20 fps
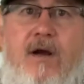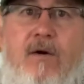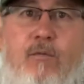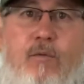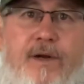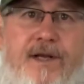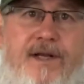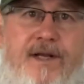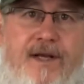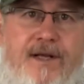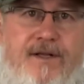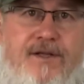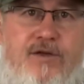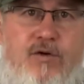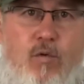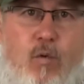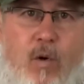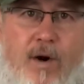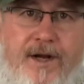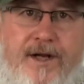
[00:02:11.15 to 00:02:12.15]
We did
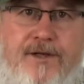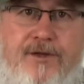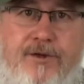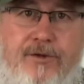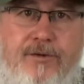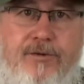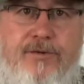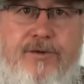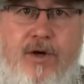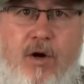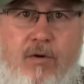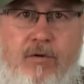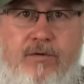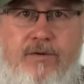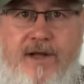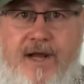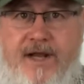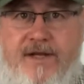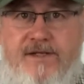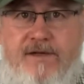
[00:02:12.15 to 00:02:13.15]
22 total
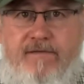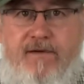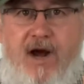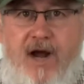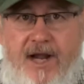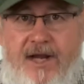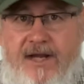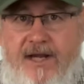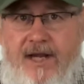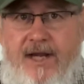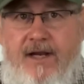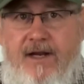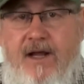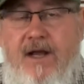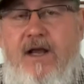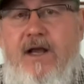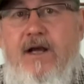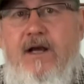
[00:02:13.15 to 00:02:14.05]
days of hiking,